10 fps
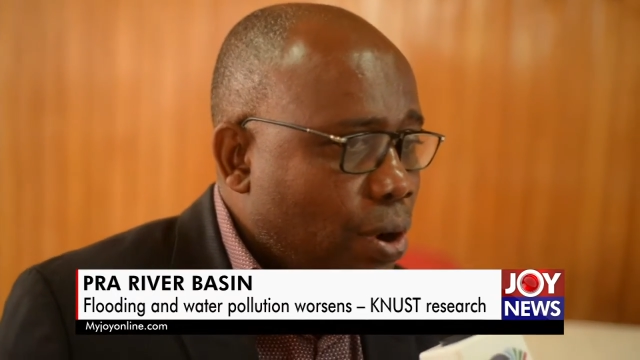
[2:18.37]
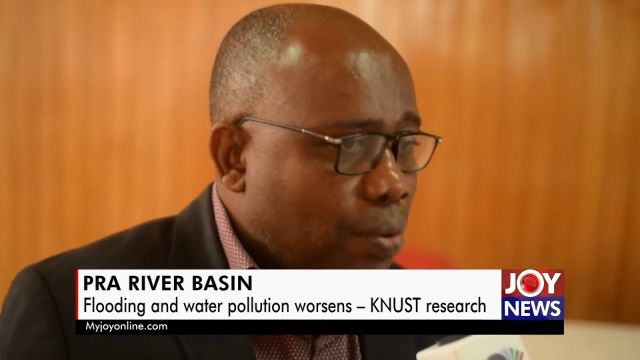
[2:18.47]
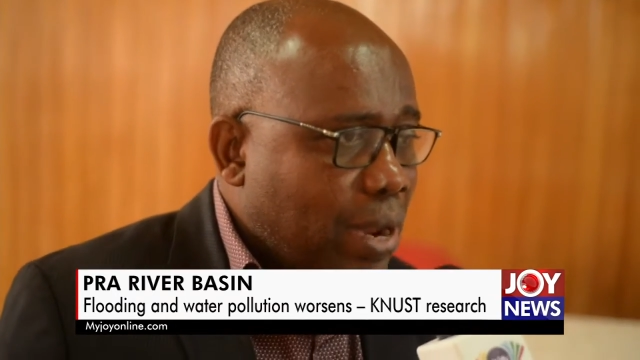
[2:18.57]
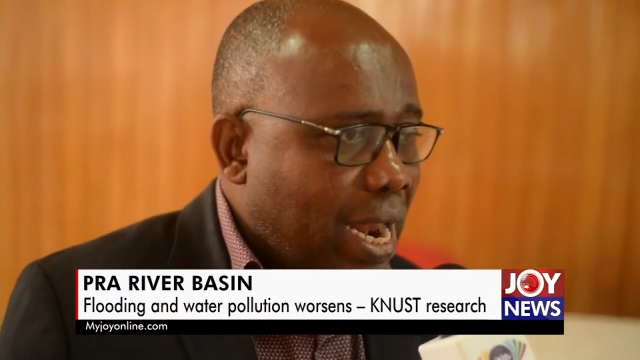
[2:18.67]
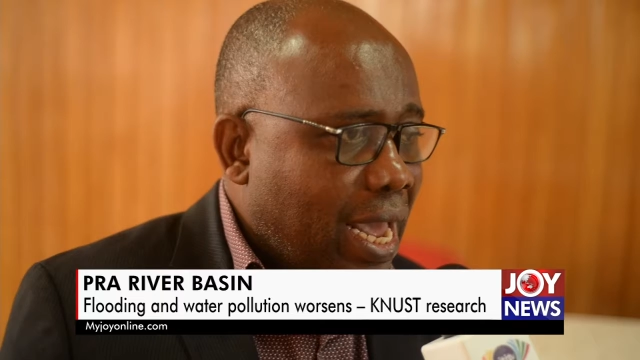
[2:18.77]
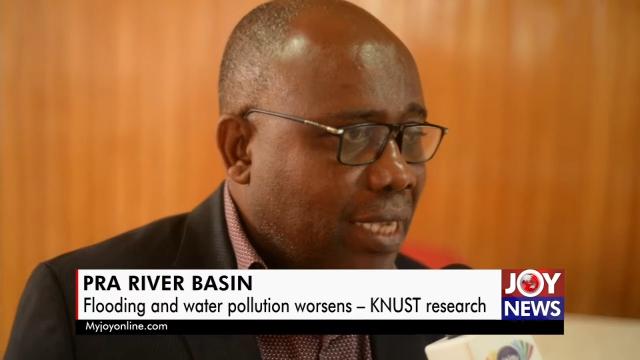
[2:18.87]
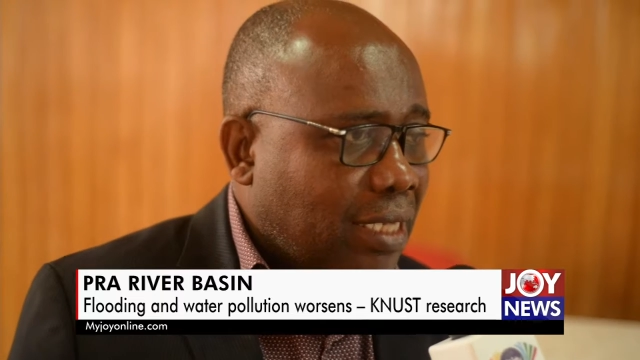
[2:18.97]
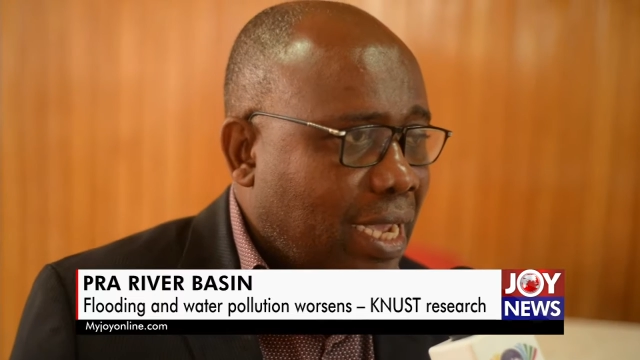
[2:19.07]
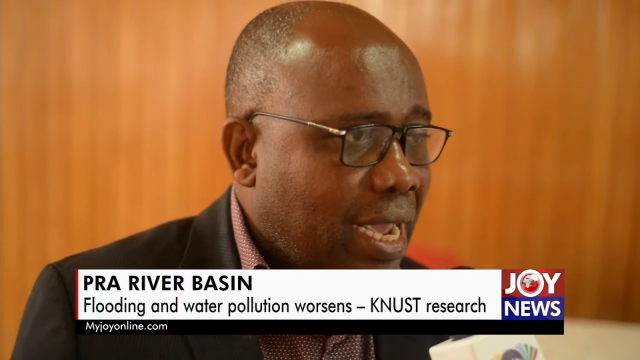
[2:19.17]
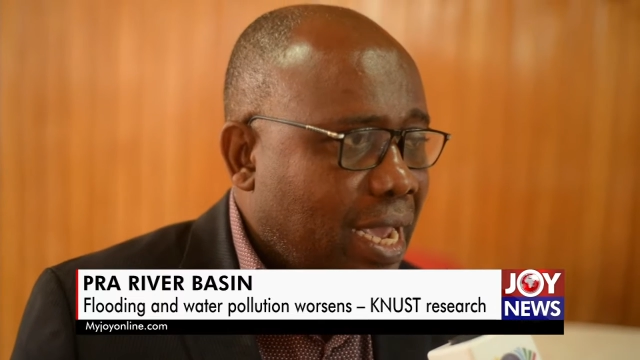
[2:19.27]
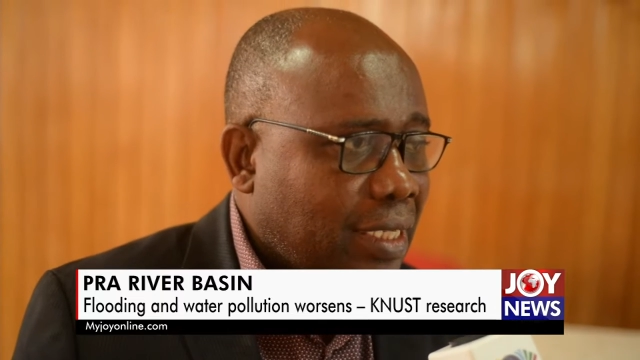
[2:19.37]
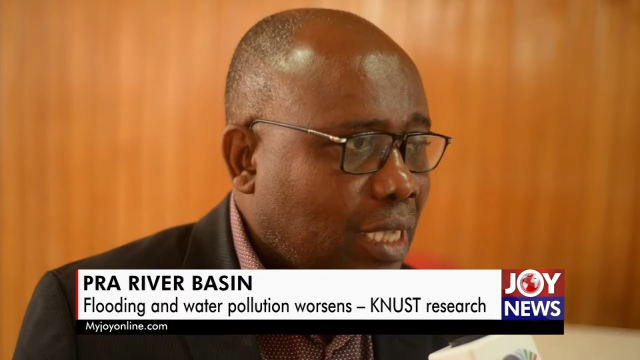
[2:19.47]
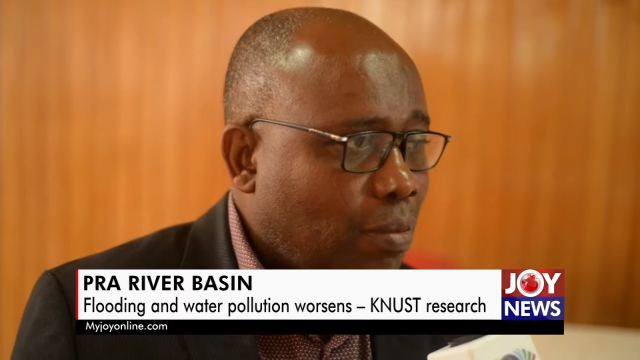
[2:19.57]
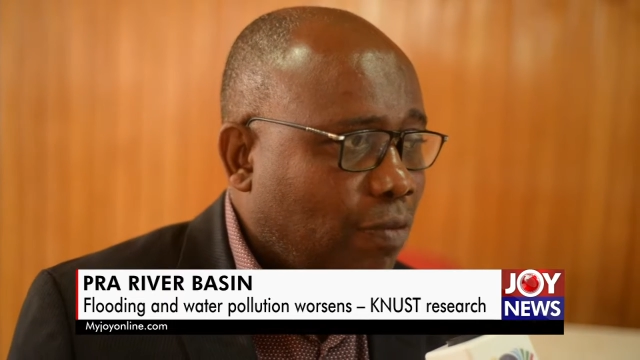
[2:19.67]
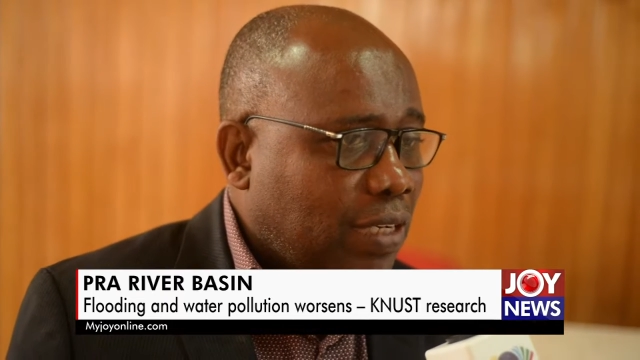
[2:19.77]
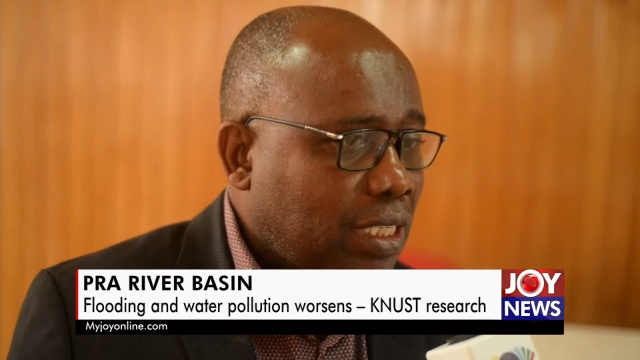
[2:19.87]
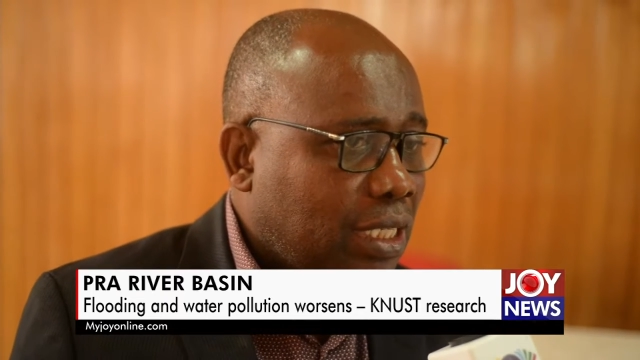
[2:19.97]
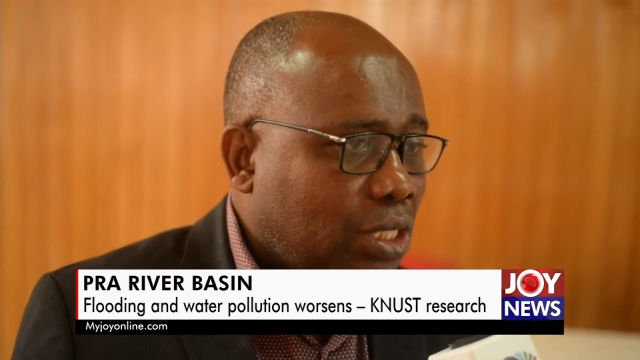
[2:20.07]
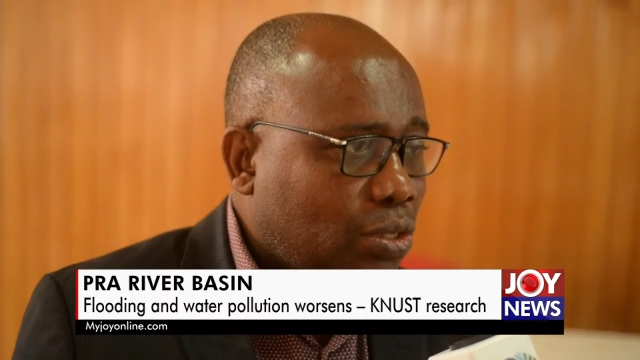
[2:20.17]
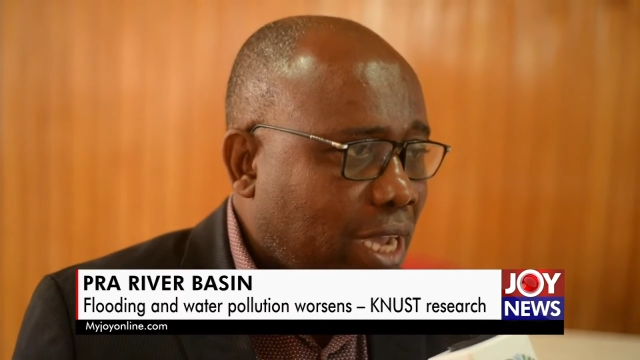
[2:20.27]
realize some of these
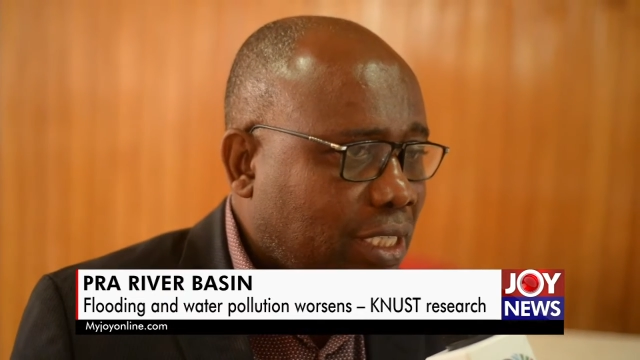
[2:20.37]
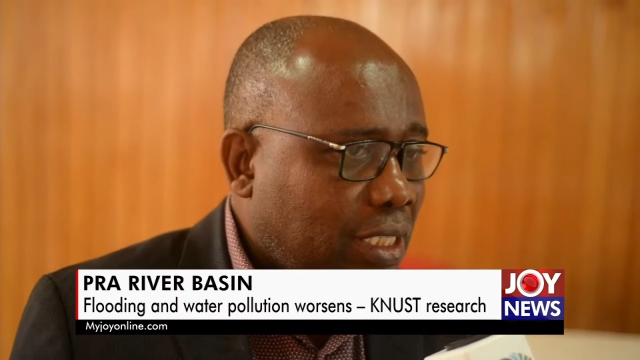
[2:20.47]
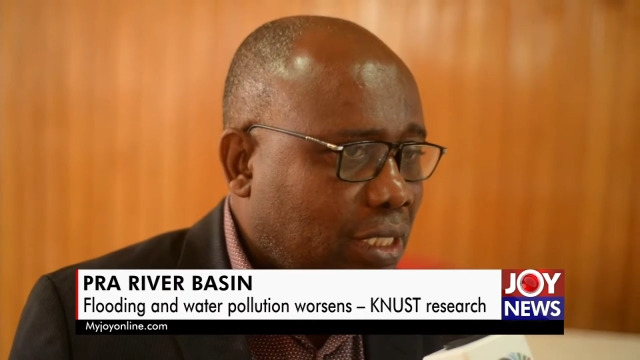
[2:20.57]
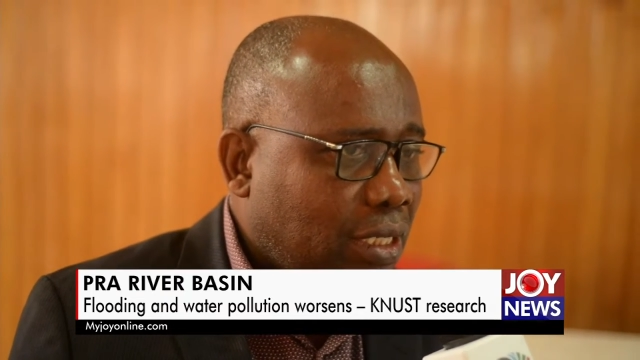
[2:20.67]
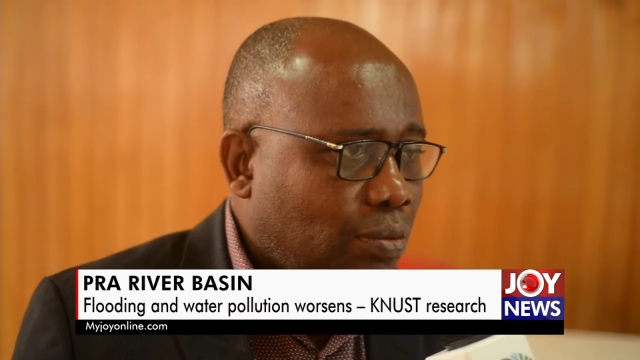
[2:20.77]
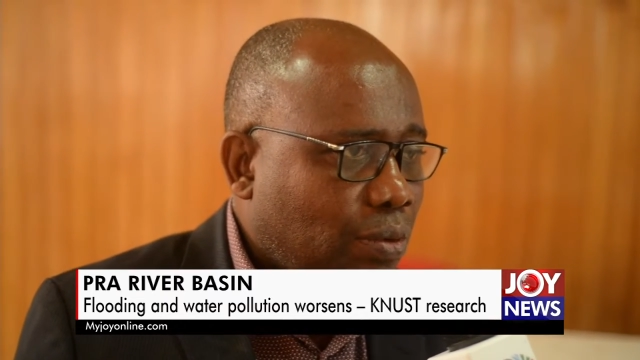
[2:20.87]
distractions,